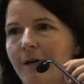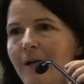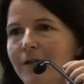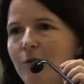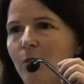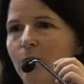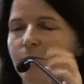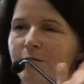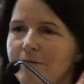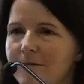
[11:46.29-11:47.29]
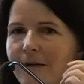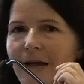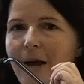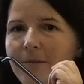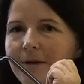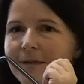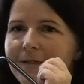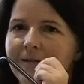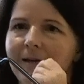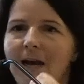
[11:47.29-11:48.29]
And so
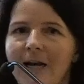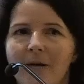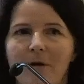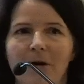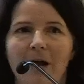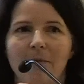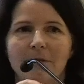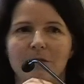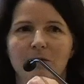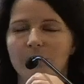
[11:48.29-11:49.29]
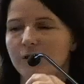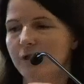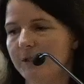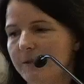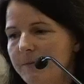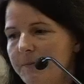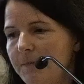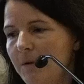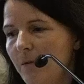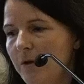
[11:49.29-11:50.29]
it's kind of comparing apples to oranges
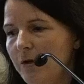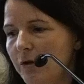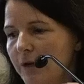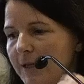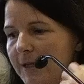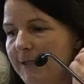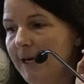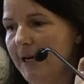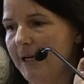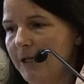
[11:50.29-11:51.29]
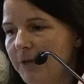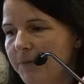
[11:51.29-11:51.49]
when you look at the second year.